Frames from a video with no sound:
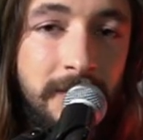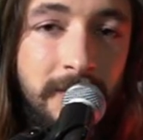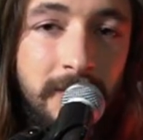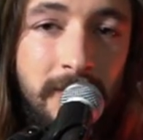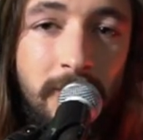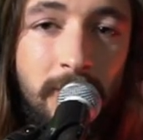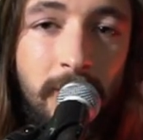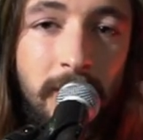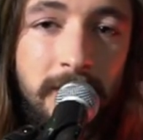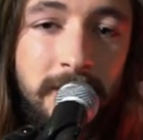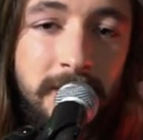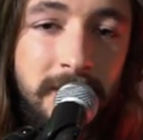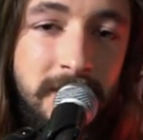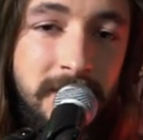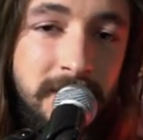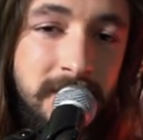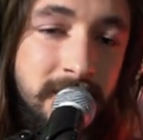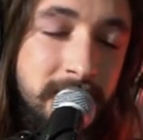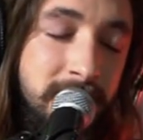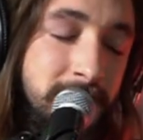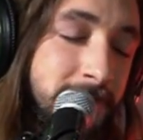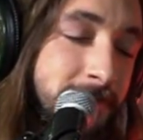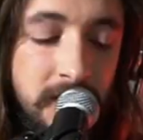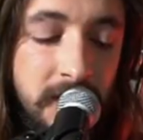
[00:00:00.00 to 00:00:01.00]

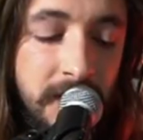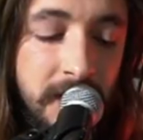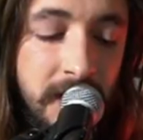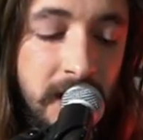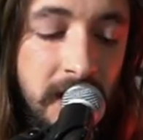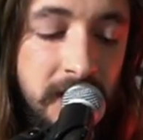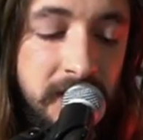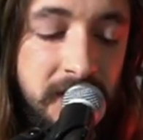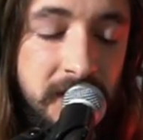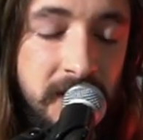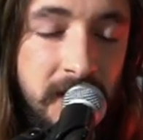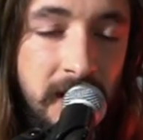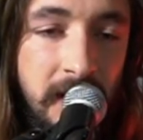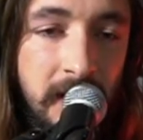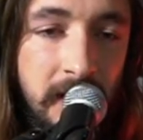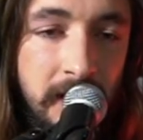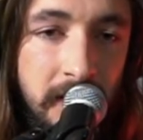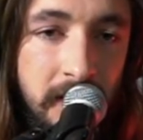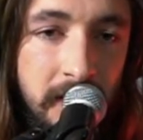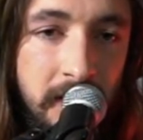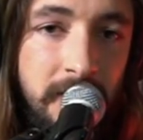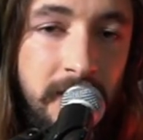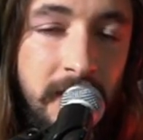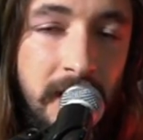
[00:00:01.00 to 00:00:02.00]
qualities. The next
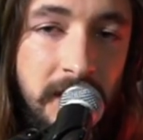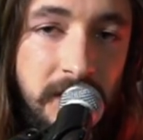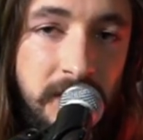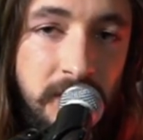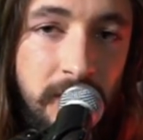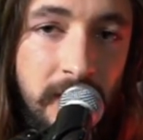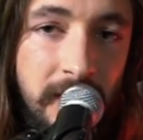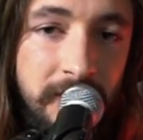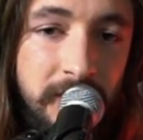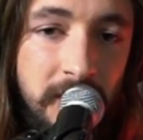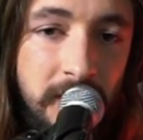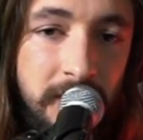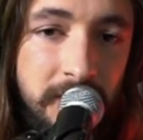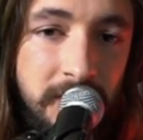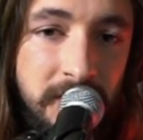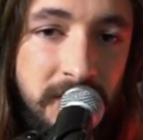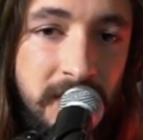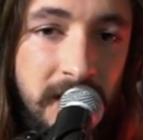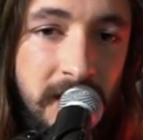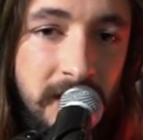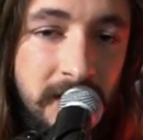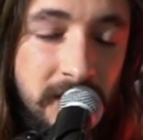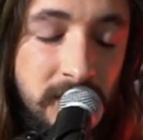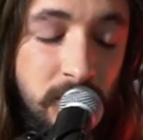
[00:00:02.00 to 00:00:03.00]
thing that you have to
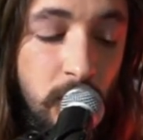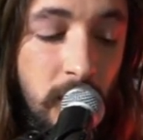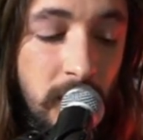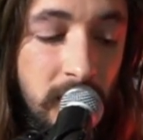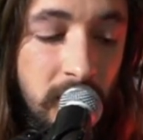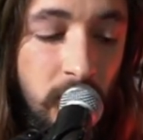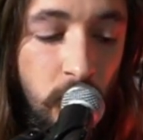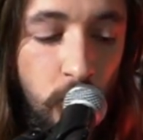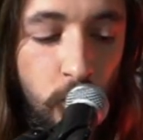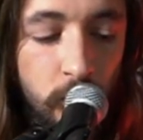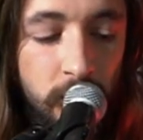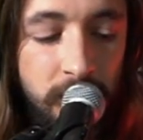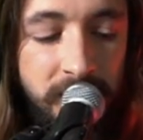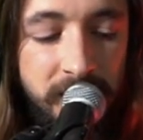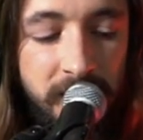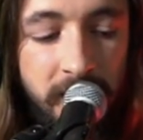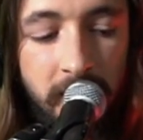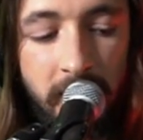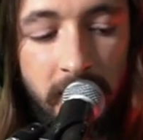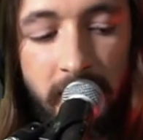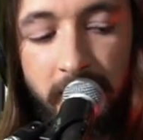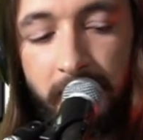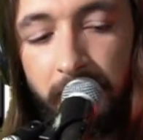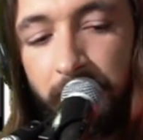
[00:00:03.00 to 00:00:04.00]
understand is what chords
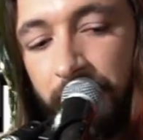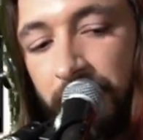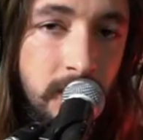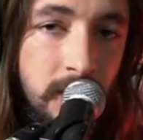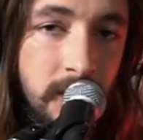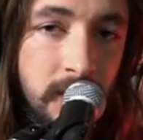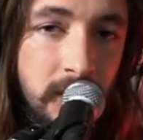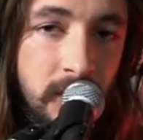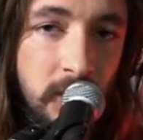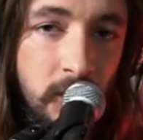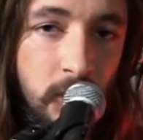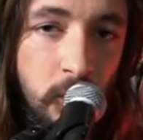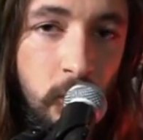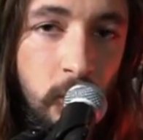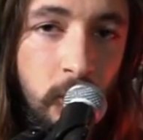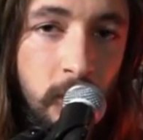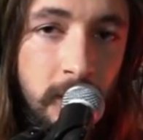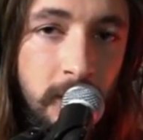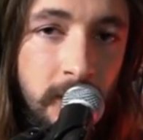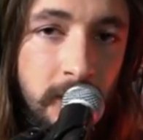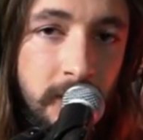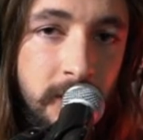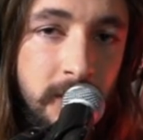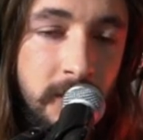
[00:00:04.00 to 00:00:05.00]
are. A
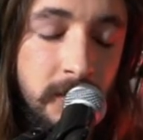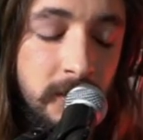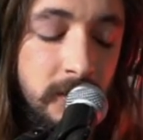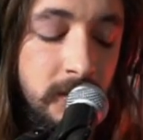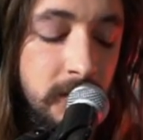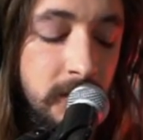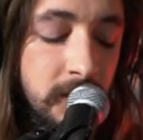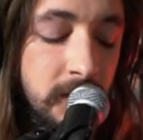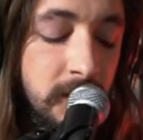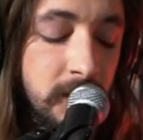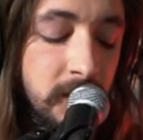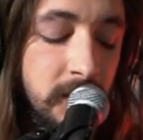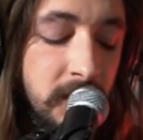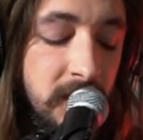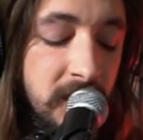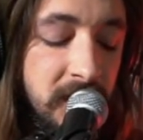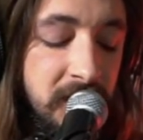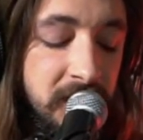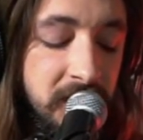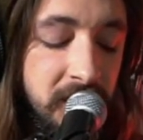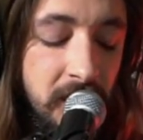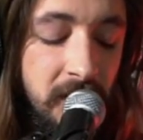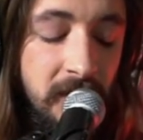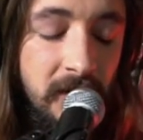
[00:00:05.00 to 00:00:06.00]
chord
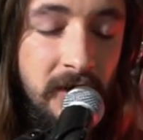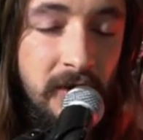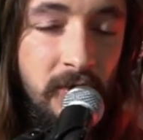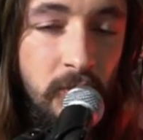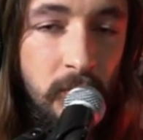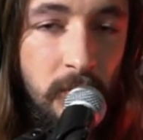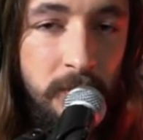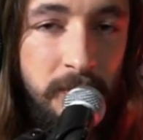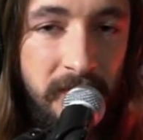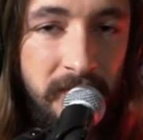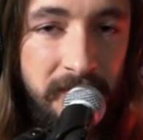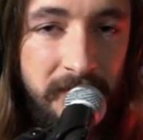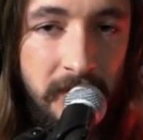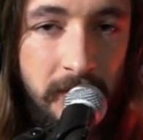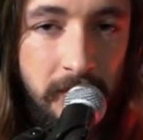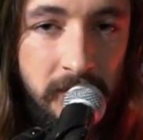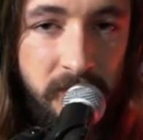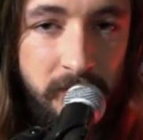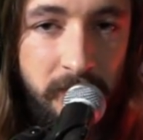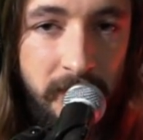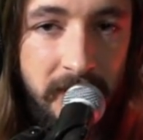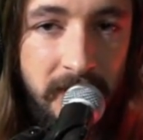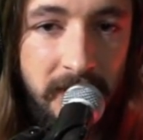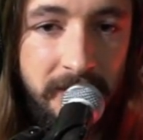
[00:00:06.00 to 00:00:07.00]
is a group of
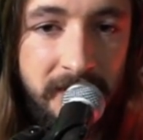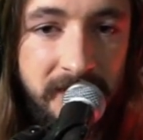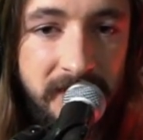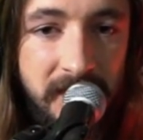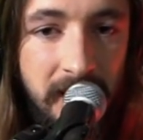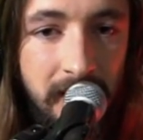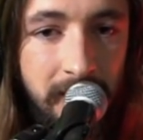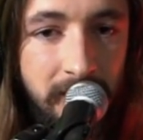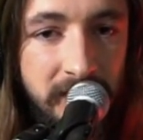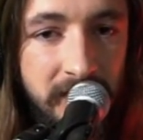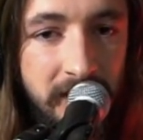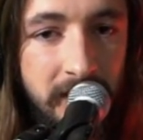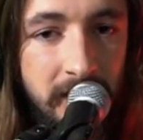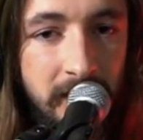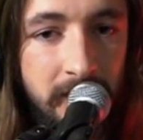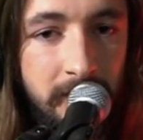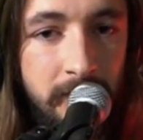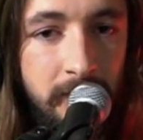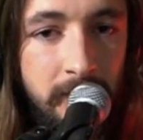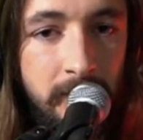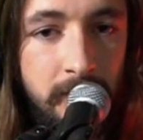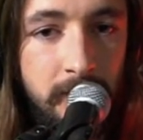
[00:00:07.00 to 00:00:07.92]
notes played at the same time.